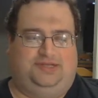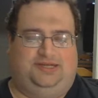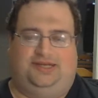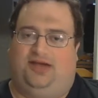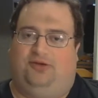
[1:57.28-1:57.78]

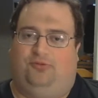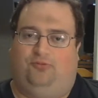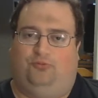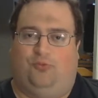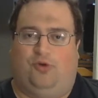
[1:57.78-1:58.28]
Now,
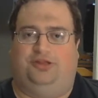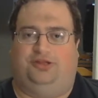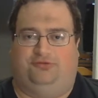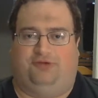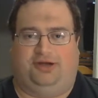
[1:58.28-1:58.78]
one of the
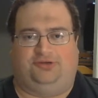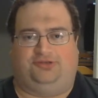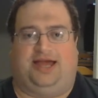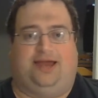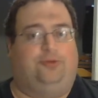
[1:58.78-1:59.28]
directors,
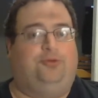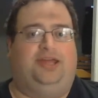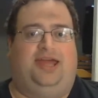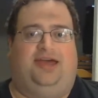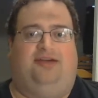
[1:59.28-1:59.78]
I only
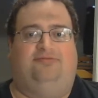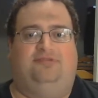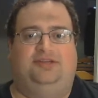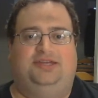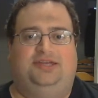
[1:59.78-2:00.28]
have
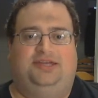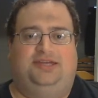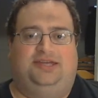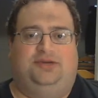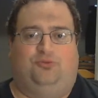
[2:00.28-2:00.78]

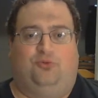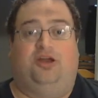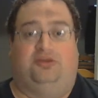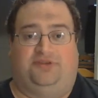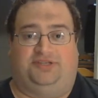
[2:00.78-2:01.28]
one
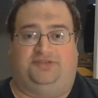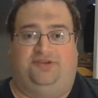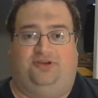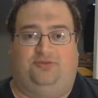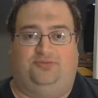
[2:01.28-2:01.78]
of his
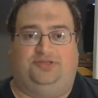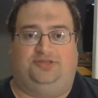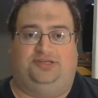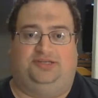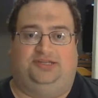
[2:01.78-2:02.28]
films.